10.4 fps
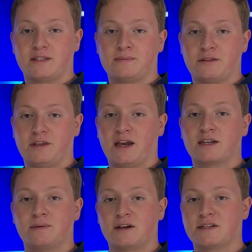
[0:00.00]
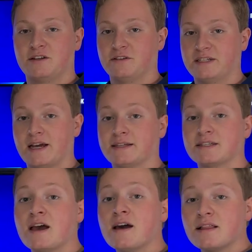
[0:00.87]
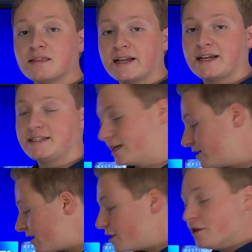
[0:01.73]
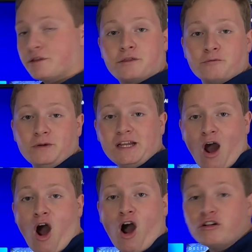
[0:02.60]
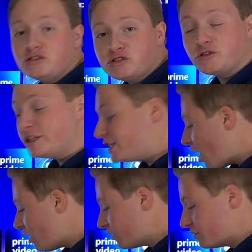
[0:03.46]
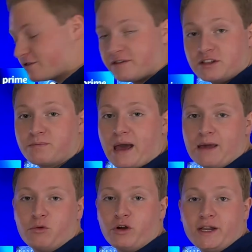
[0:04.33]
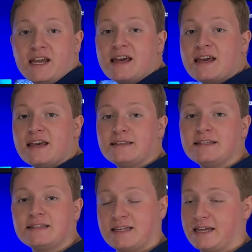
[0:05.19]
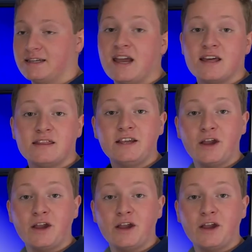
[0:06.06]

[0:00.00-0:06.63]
about the Xbox Series S, like I said, $300 for this bad boy is insane. The